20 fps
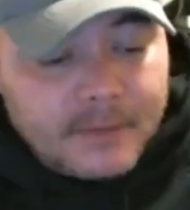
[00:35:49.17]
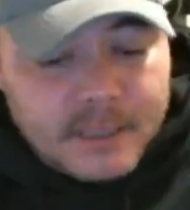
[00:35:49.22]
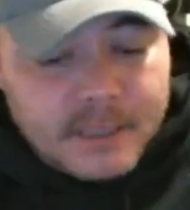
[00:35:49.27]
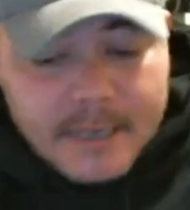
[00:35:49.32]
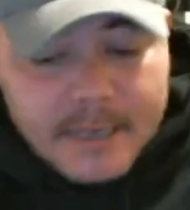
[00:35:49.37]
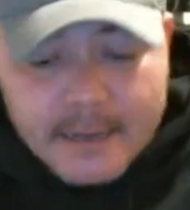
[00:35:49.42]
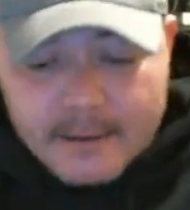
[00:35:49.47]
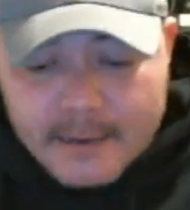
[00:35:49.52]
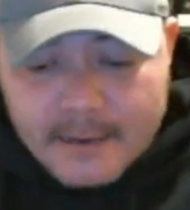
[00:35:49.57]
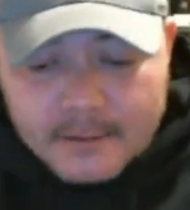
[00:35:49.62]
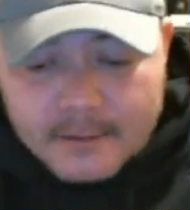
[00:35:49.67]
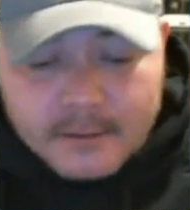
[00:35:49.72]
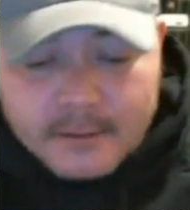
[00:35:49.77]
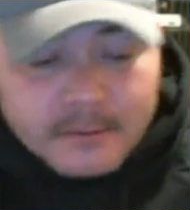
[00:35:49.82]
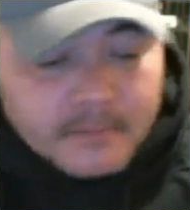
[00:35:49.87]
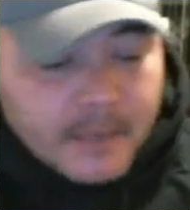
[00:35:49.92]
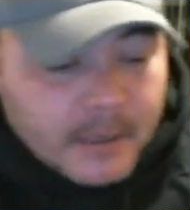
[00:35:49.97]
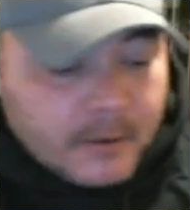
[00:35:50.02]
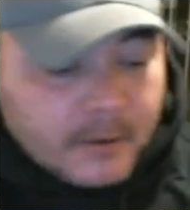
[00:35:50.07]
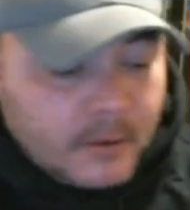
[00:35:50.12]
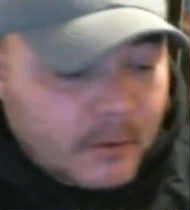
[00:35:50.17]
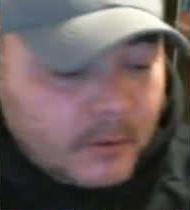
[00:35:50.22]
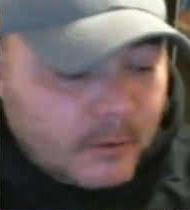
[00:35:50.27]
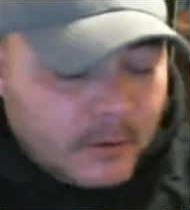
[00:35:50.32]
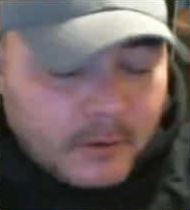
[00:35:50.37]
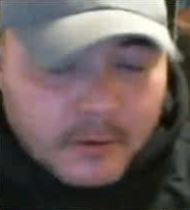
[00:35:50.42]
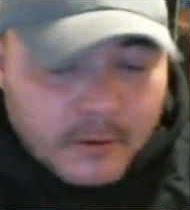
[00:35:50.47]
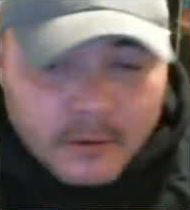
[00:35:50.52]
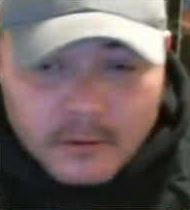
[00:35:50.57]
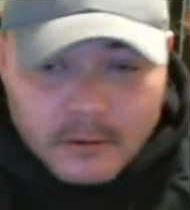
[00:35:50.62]
a shout out to my
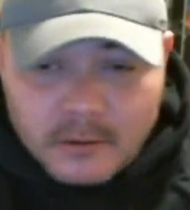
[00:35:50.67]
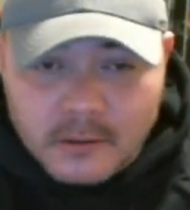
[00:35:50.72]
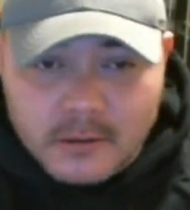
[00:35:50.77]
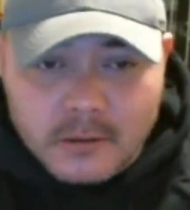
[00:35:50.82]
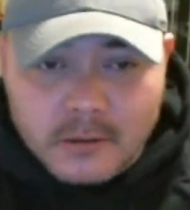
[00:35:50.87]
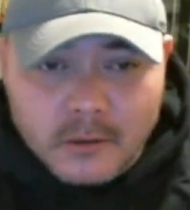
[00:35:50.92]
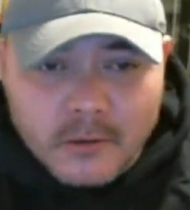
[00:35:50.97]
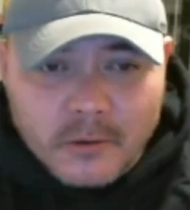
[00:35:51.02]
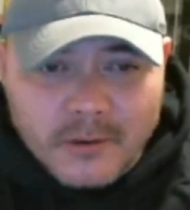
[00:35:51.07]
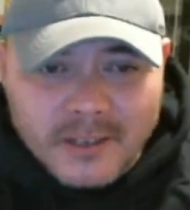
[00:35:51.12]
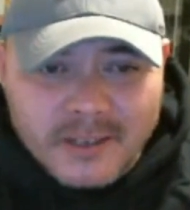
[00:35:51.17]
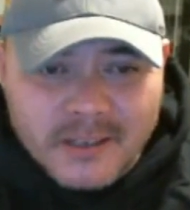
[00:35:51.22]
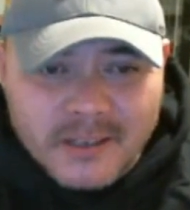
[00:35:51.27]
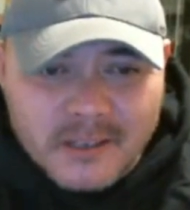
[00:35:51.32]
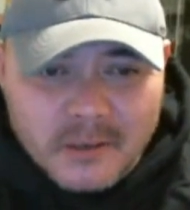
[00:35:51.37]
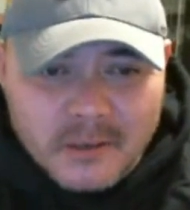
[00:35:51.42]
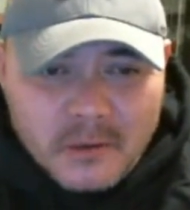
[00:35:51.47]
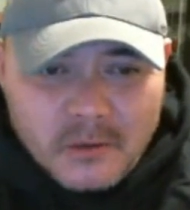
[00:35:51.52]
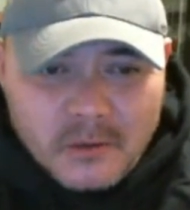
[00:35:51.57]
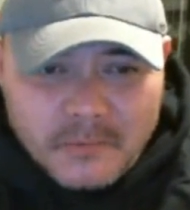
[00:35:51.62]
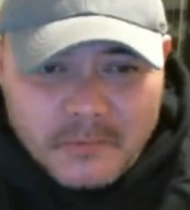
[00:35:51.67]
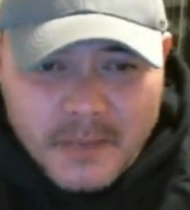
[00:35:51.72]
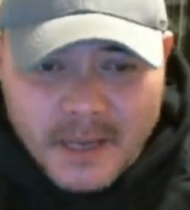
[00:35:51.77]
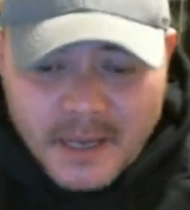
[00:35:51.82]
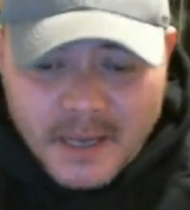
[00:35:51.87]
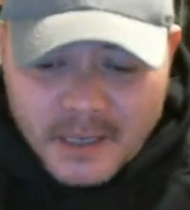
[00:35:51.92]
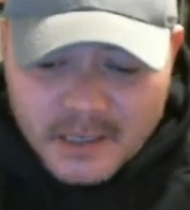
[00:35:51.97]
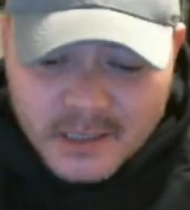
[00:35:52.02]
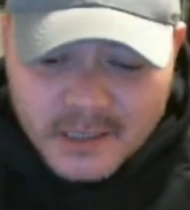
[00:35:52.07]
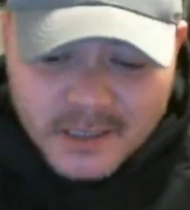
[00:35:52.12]
girl Sora Sung,
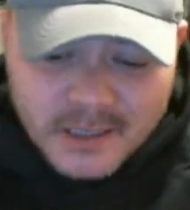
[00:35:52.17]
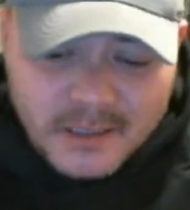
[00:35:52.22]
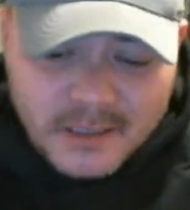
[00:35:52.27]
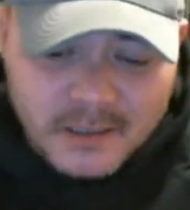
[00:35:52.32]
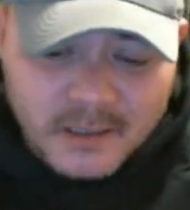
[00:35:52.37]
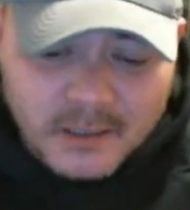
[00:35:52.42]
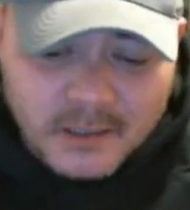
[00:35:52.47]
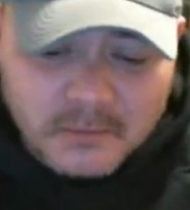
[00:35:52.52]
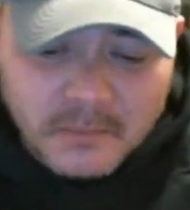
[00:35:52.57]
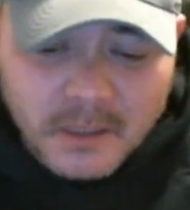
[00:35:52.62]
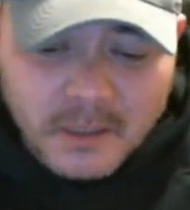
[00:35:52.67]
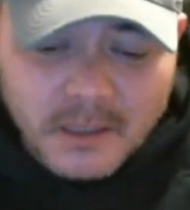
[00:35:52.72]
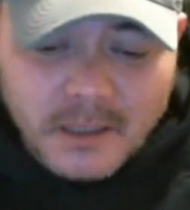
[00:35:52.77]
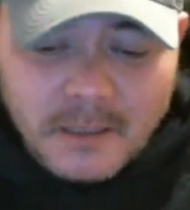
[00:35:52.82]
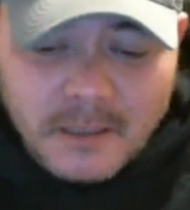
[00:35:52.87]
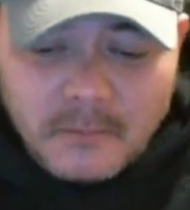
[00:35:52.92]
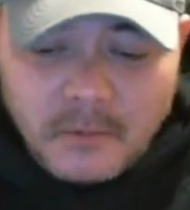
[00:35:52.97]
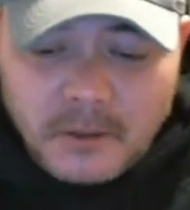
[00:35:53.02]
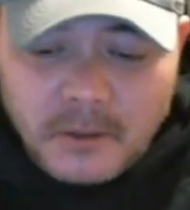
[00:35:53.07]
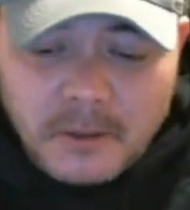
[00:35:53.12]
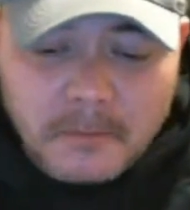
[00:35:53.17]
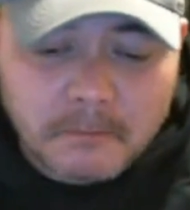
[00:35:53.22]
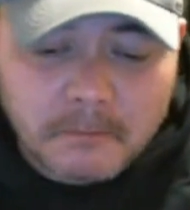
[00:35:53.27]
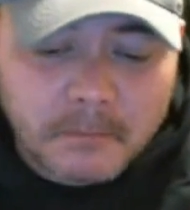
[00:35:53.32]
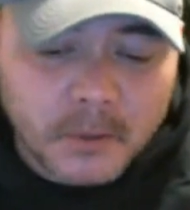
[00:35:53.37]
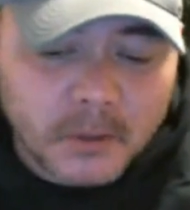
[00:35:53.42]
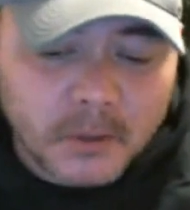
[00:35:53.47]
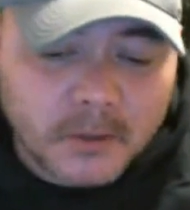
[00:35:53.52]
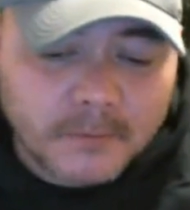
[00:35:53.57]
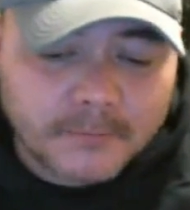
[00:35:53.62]
man. She hooked me up with a
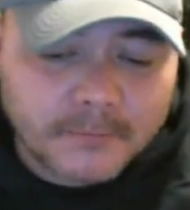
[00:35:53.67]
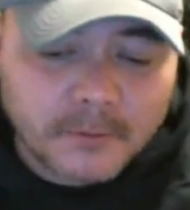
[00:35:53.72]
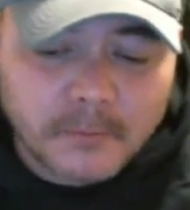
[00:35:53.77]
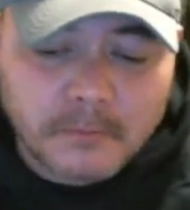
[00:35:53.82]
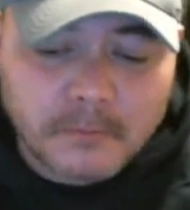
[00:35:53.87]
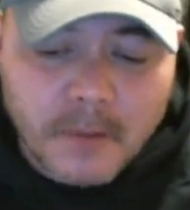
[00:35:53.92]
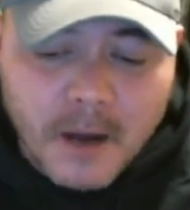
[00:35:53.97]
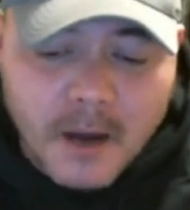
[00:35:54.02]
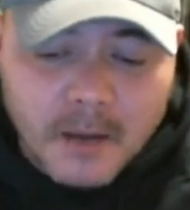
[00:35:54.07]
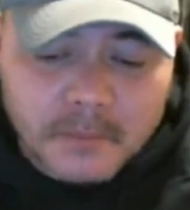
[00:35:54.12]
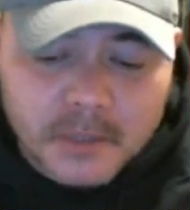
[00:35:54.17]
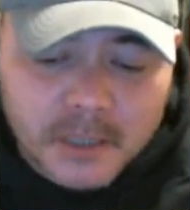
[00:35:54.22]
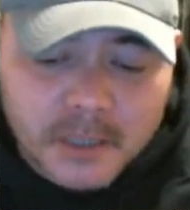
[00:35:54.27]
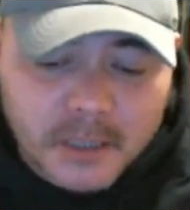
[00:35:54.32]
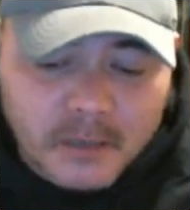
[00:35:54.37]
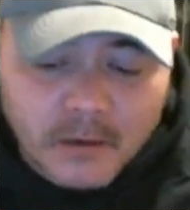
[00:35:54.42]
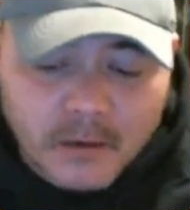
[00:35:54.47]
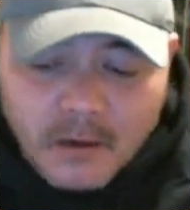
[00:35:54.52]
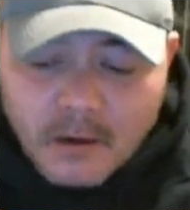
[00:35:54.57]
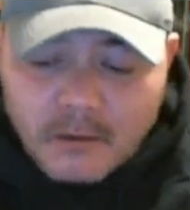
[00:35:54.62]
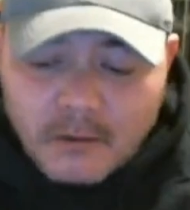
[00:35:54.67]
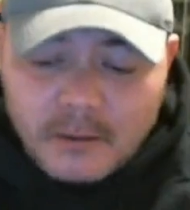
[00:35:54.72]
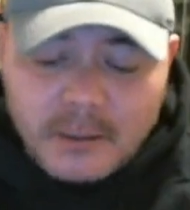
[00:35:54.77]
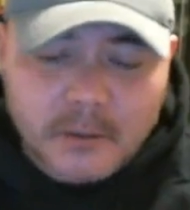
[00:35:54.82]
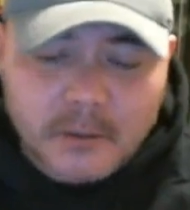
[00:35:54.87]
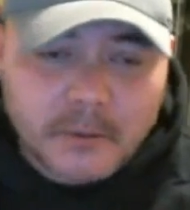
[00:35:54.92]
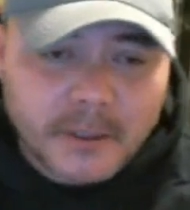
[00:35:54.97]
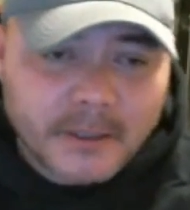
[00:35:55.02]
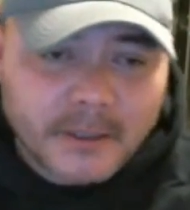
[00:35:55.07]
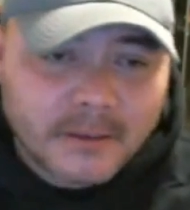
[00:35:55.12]
beautiful bombshell Harley
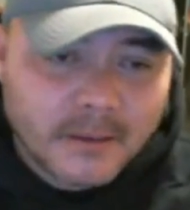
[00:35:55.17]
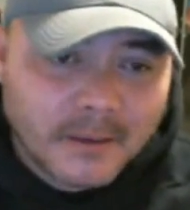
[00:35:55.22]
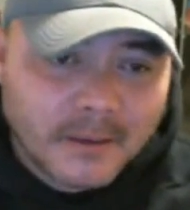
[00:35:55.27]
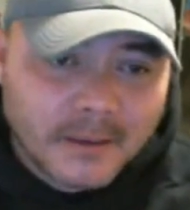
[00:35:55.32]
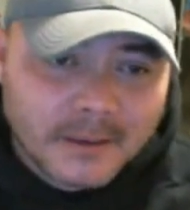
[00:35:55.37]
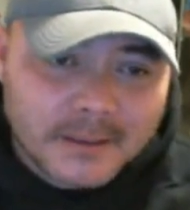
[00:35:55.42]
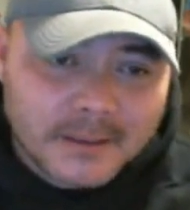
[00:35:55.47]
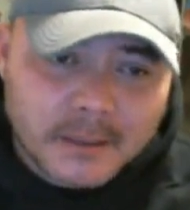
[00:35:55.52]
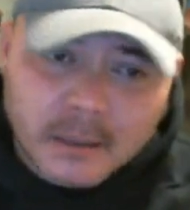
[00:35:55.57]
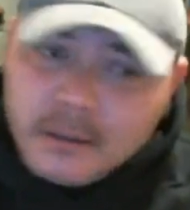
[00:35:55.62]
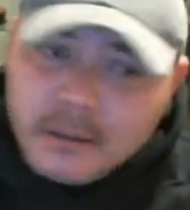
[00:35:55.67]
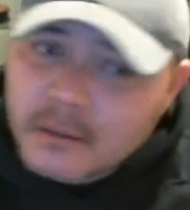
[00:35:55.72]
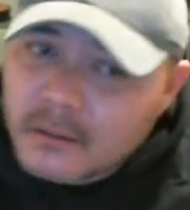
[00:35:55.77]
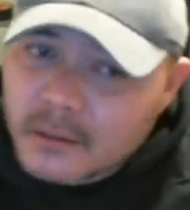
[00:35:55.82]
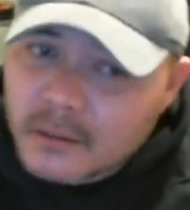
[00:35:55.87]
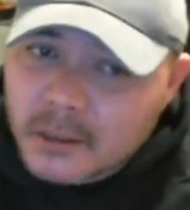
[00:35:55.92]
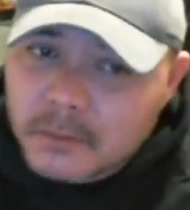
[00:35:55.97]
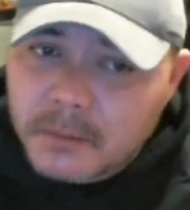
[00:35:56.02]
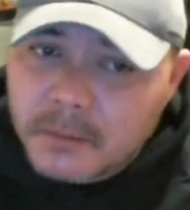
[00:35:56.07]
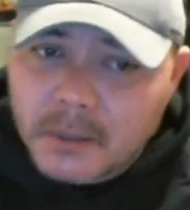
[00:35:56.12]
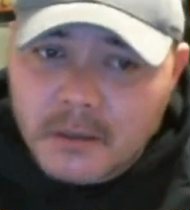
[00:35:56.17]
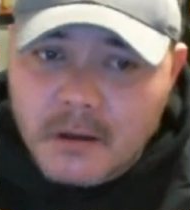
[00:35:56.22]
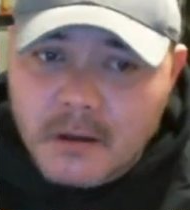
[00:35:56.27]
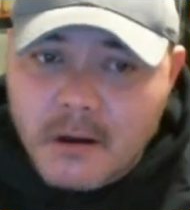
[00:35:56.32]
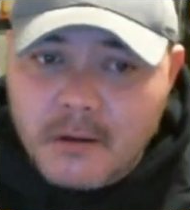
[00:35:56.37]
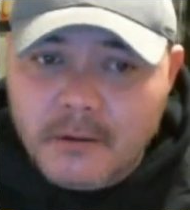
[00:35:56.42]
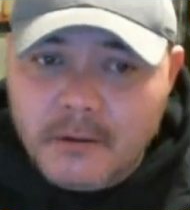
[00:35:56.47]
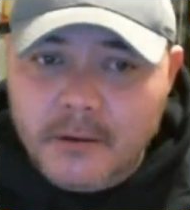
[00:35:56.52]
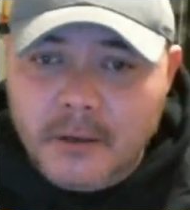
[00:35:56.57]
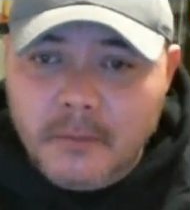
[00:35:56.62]
Quinn. Took her a little bit
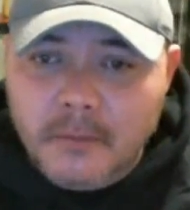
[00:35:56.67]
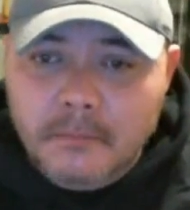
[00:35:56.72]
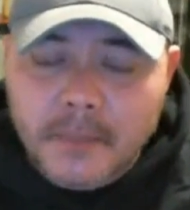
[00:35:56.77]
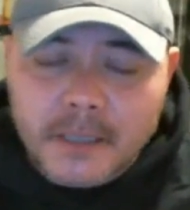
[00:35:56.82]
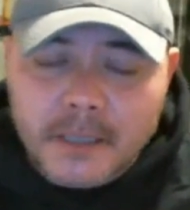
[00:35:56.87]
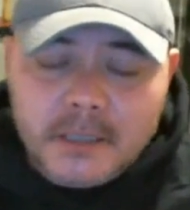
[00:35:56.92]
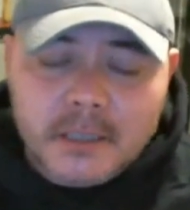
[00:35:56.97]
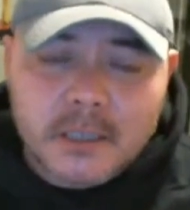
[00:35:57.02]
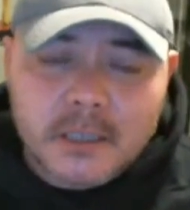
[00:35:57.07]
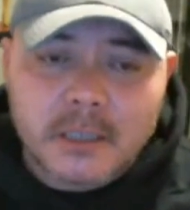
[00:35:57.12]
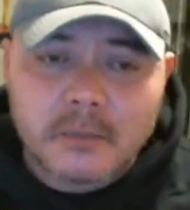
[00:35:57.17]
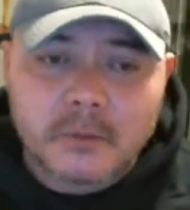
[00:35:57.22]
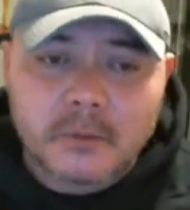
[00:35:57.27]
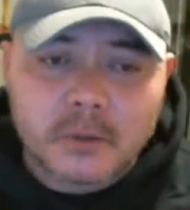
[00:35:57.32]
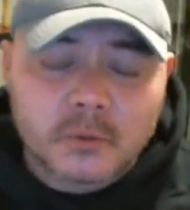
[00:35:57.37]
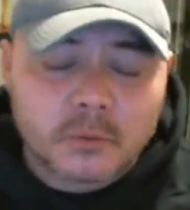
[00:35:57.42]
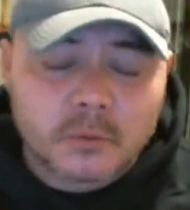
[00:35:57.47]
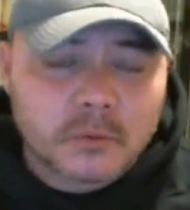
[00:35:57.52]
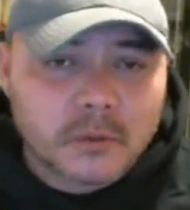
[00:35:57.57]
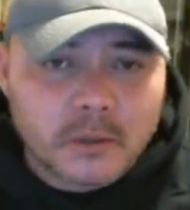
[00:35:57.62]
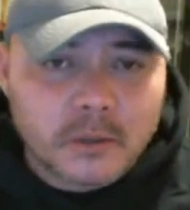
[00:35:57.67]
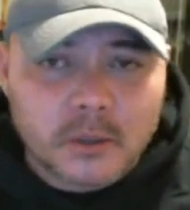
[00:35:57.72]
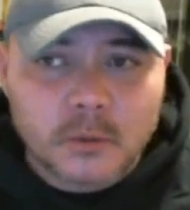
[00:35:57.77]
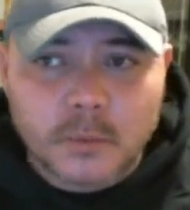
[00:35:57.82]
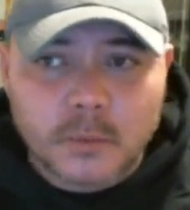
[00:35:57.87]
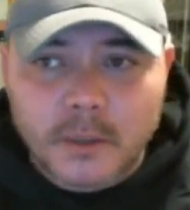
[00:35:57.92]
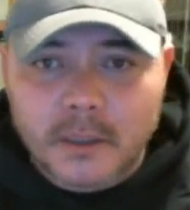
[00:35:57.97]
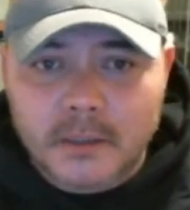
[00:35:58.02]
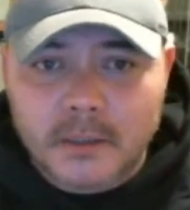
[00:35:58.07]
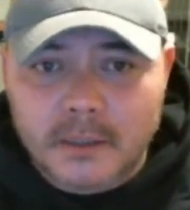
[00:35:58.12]
longer, but she was really sweet
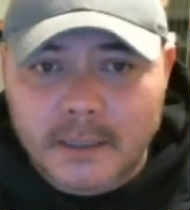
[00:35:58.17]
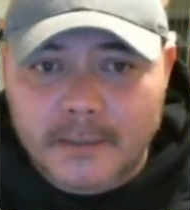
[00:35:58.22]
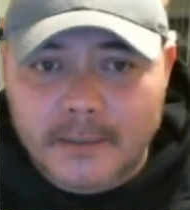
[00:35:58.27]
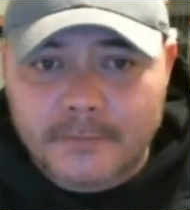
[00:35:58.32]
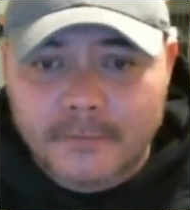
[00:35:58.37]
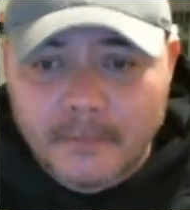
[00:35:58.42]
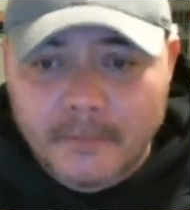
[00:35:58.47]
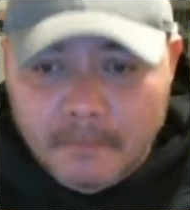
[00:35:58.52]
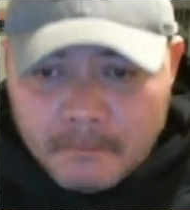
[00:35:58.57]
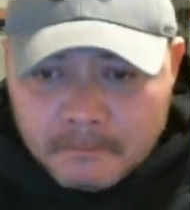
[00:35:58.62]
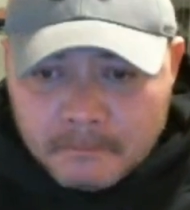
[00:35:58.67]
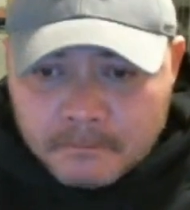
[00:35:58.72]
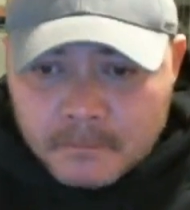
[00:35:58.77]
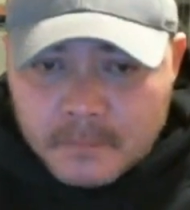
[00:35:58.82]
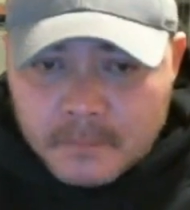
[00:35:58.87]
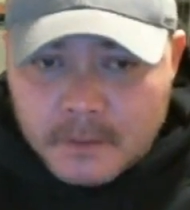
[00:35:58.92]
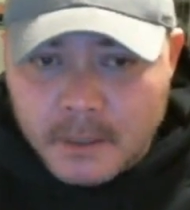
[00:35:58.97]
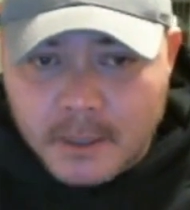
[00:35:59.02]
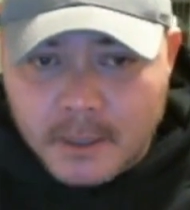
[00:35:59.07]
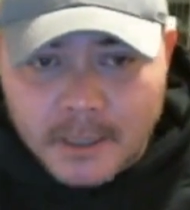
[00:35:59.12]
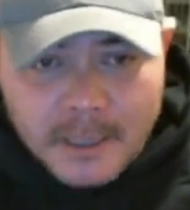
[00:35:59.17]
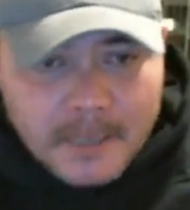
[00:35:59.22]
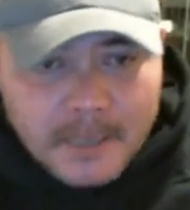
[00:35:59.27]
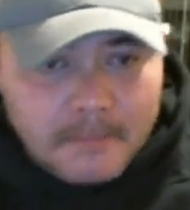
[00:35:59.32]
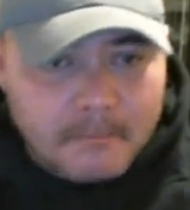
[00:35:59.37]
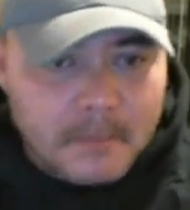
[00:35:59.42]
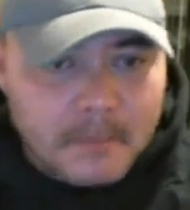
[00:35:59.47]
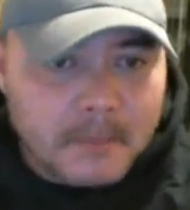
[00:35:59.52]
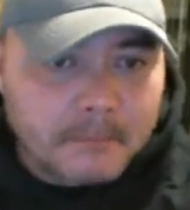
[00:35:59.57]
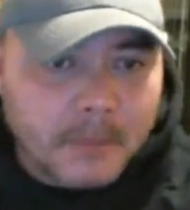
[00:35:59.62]
enough to keep me